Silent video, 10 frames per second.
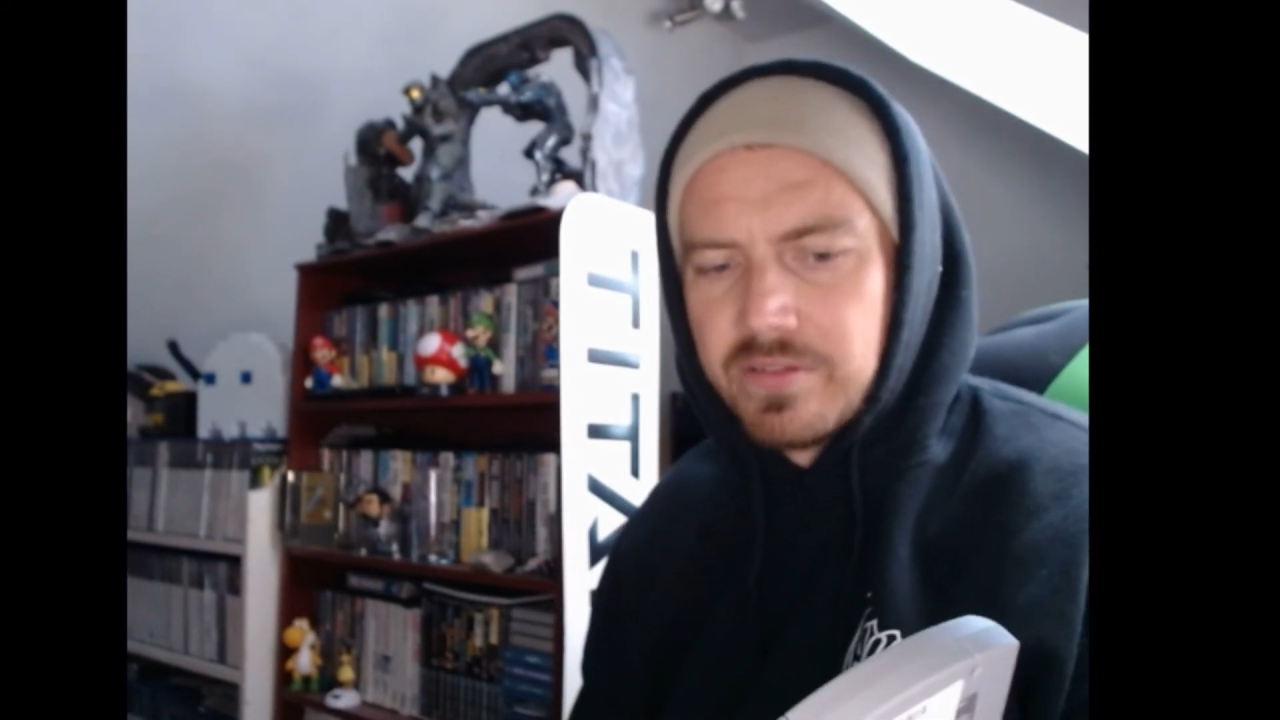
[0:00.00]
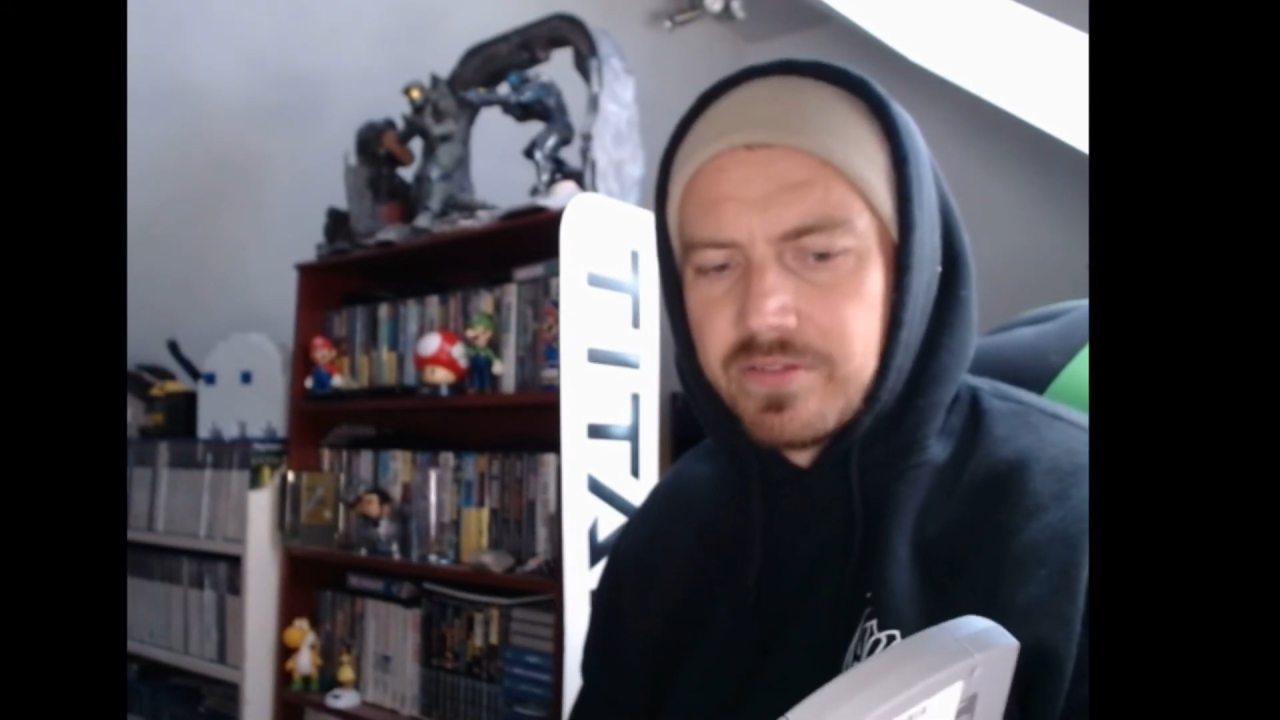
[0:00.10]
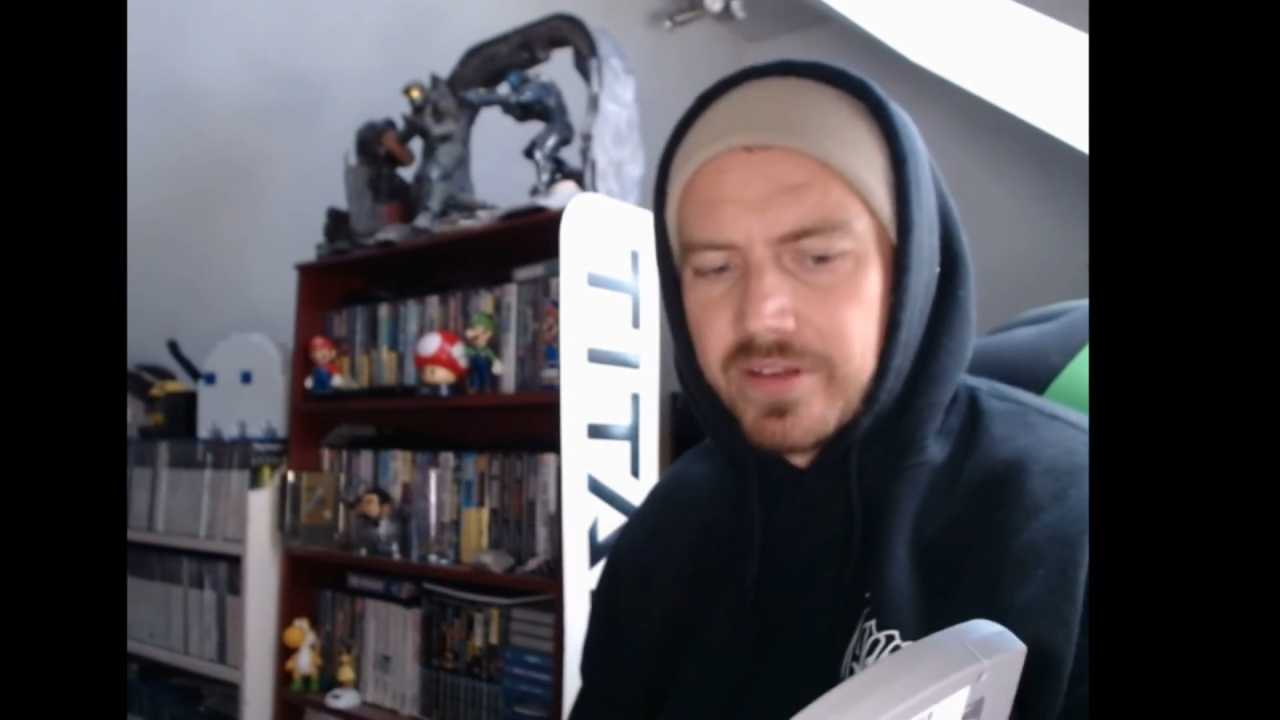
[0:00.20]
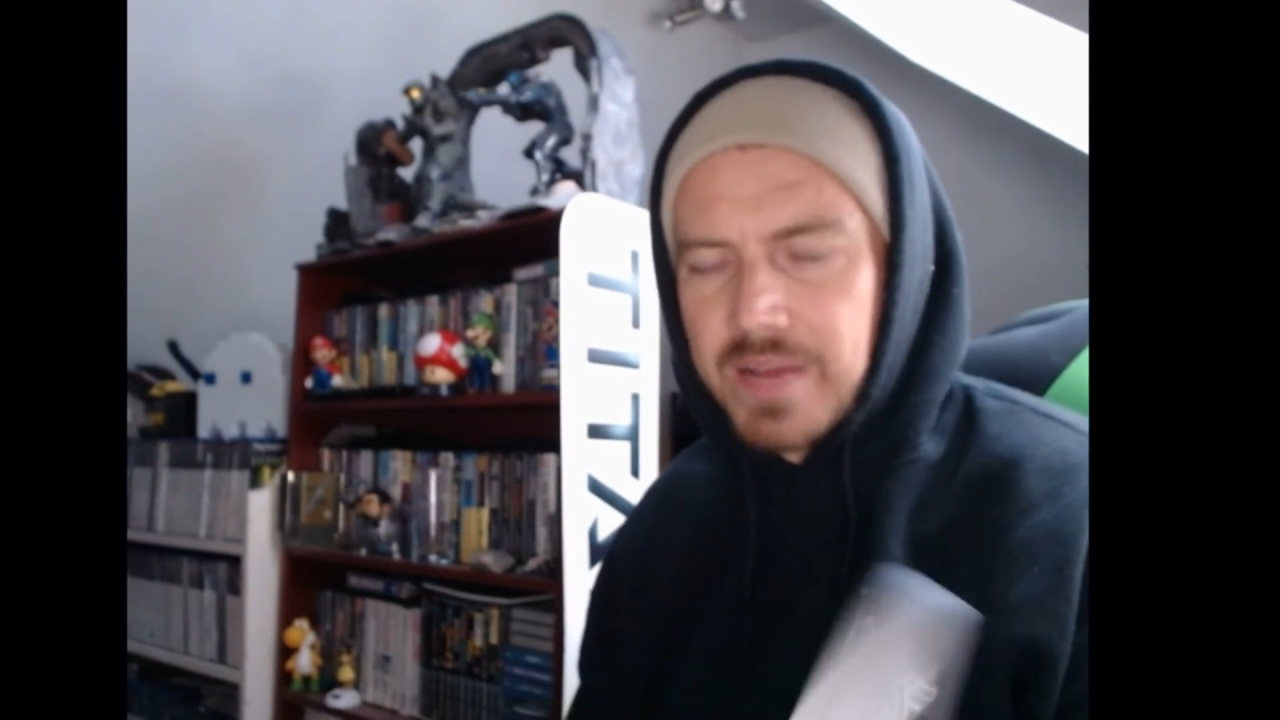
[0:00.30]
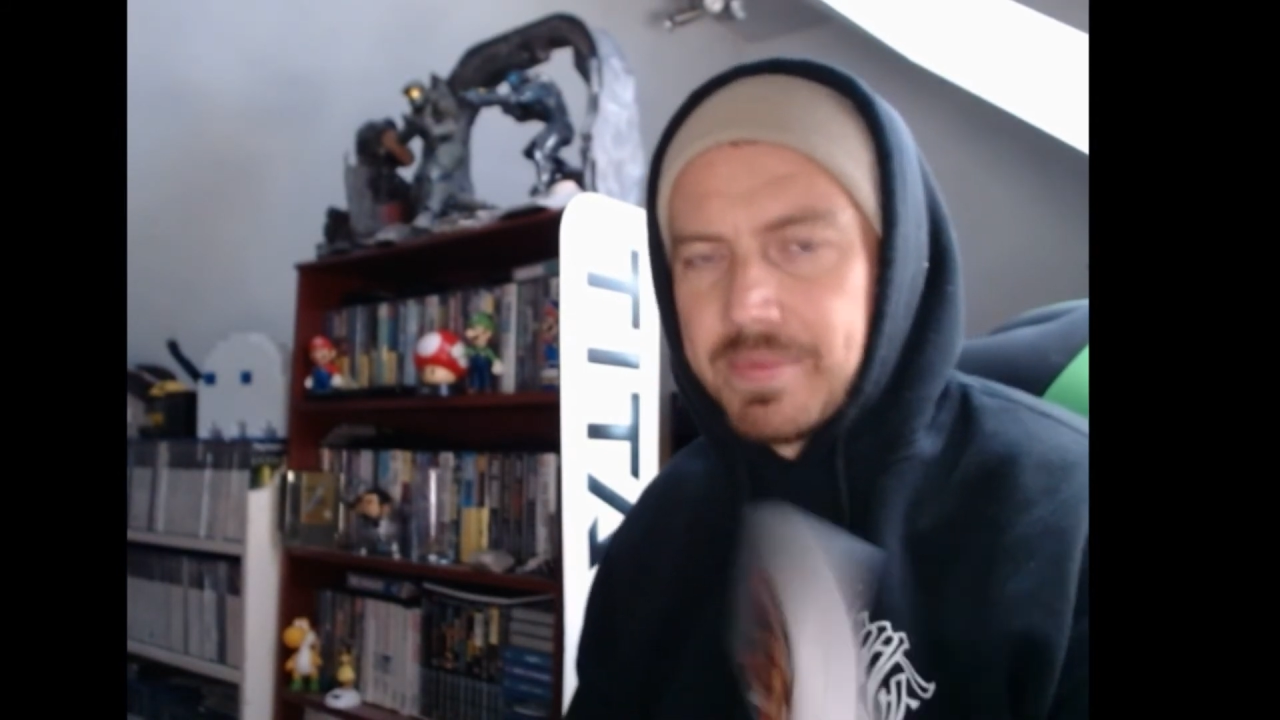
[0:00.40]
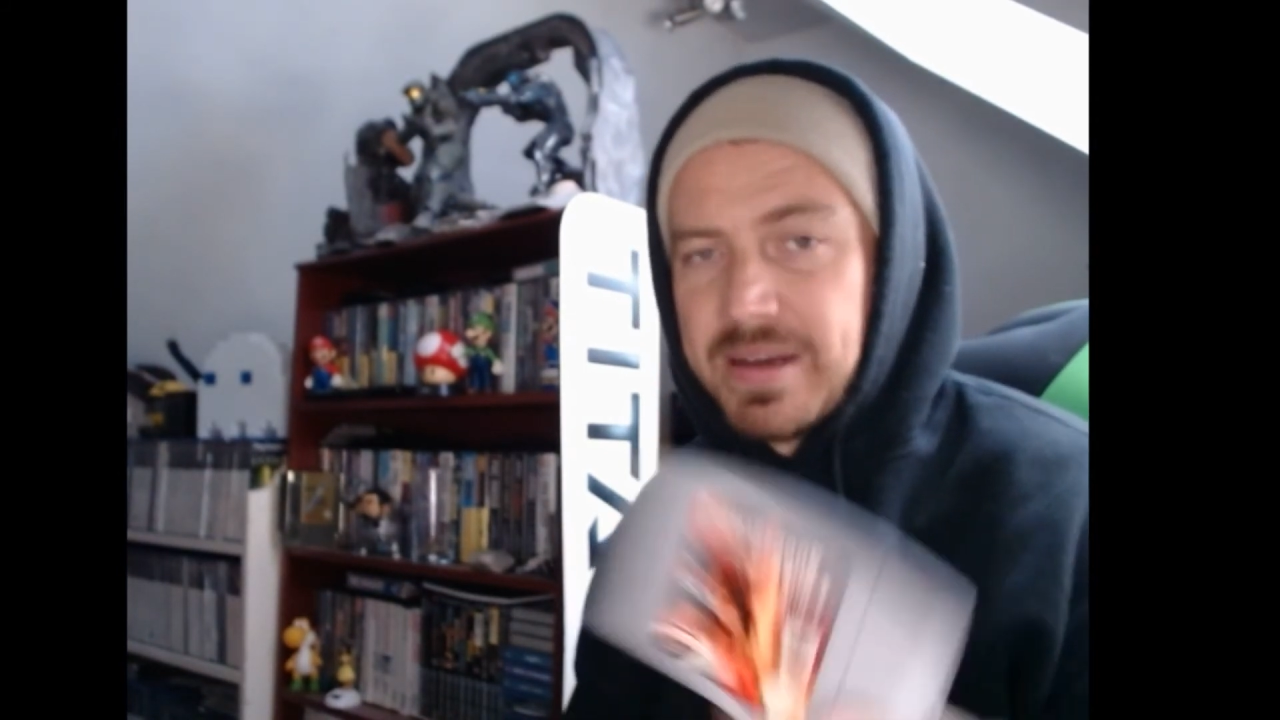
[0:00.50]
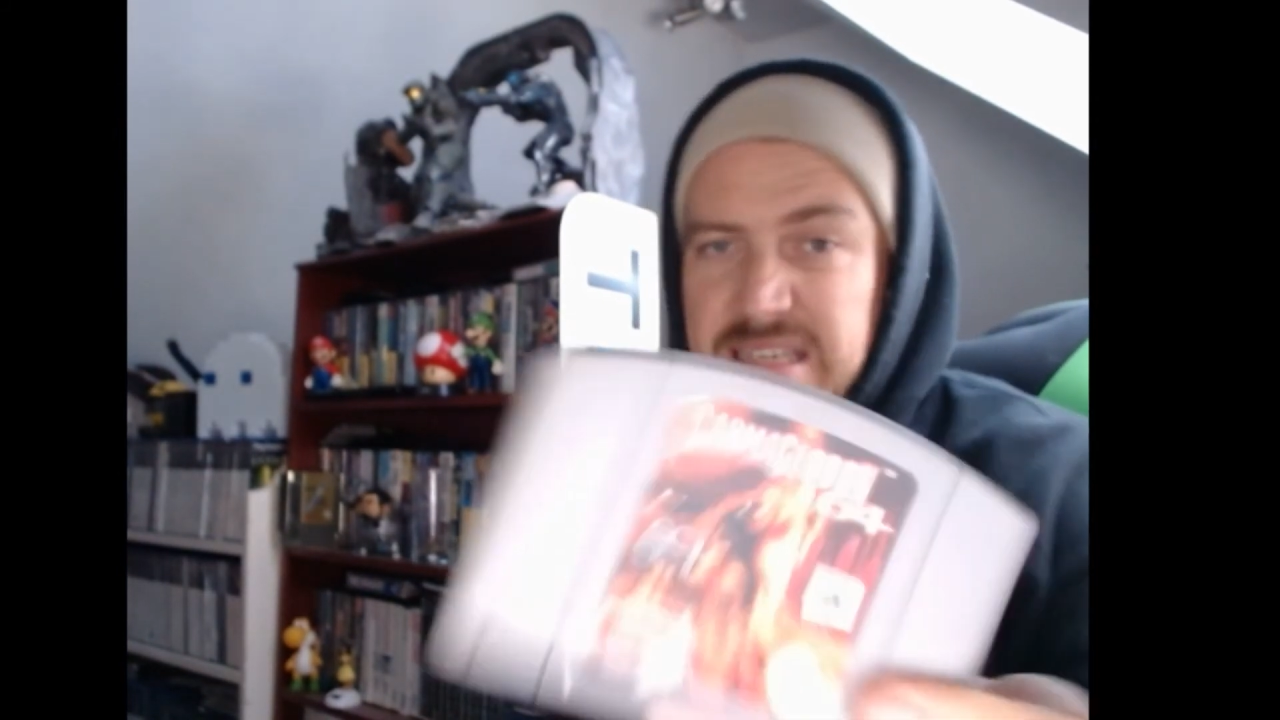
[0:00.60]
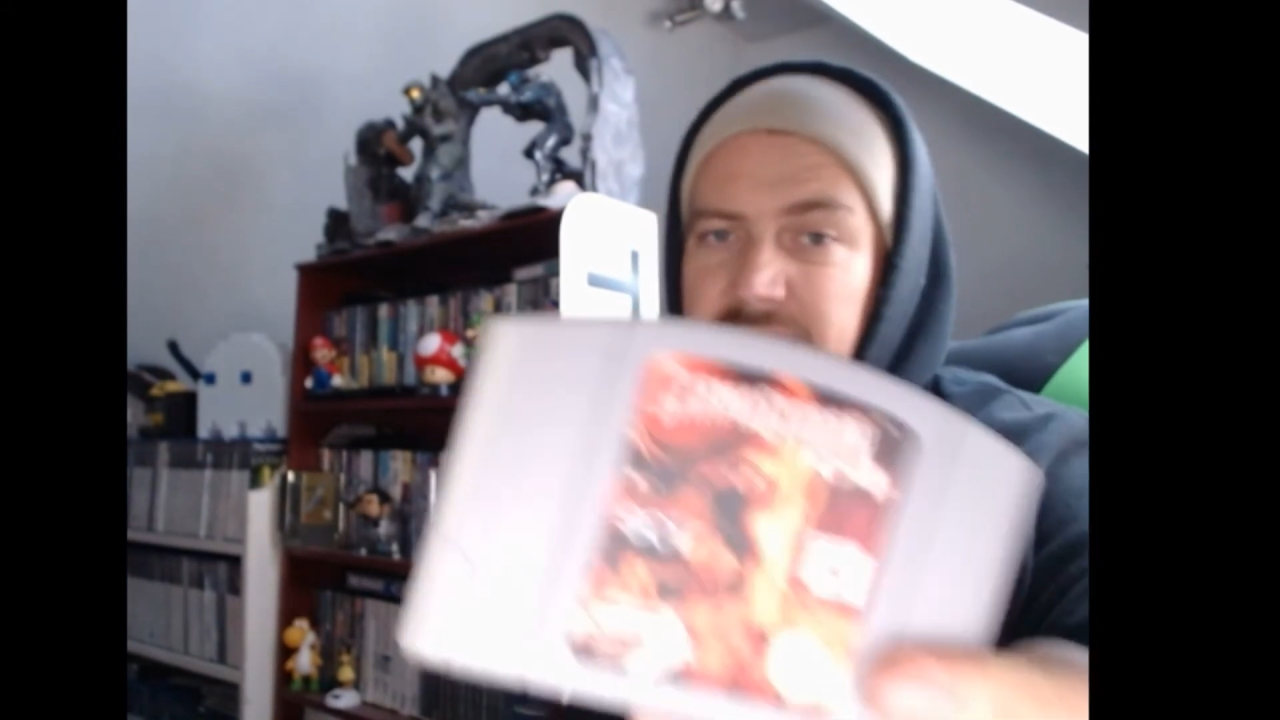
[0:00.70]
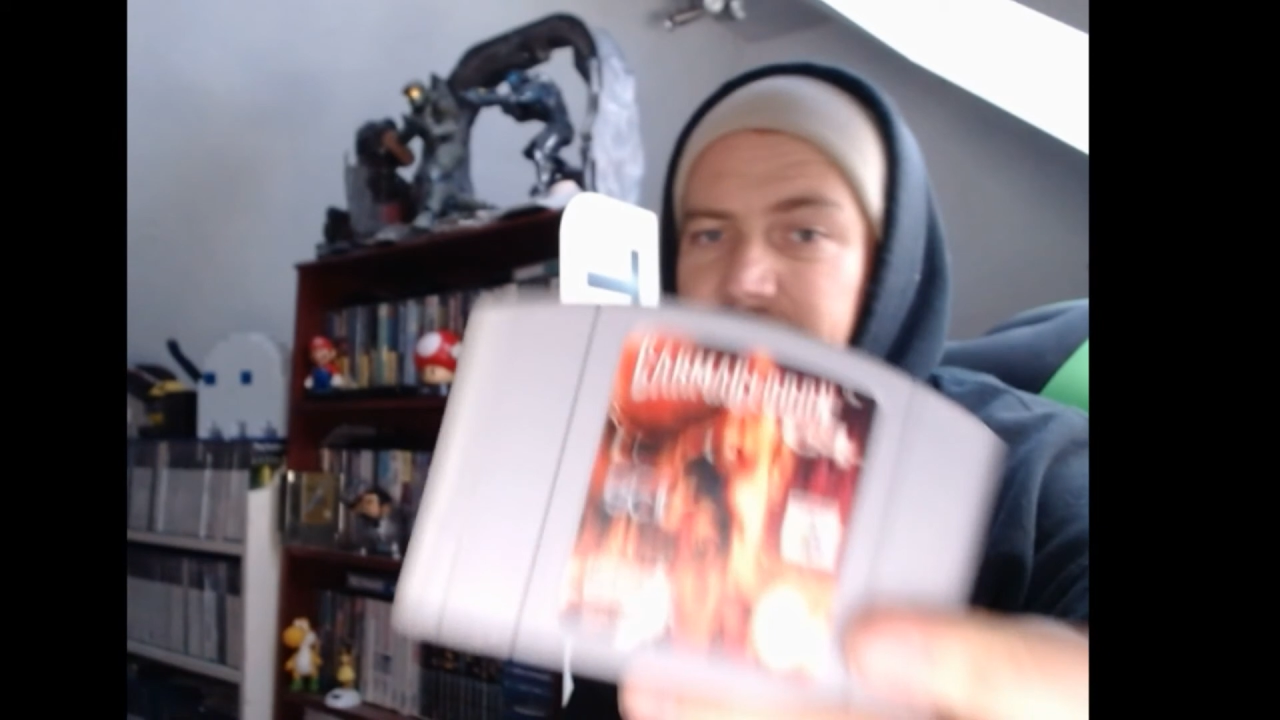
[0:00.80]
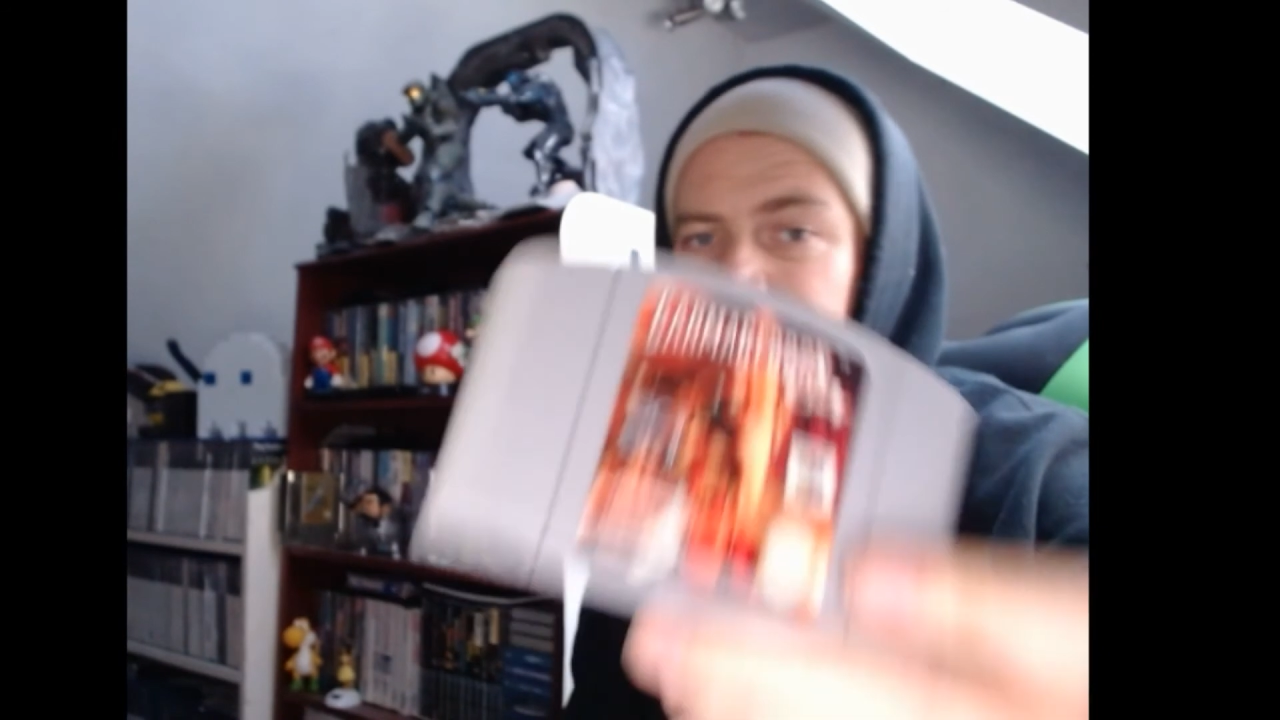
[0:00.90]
but I didn't have it as a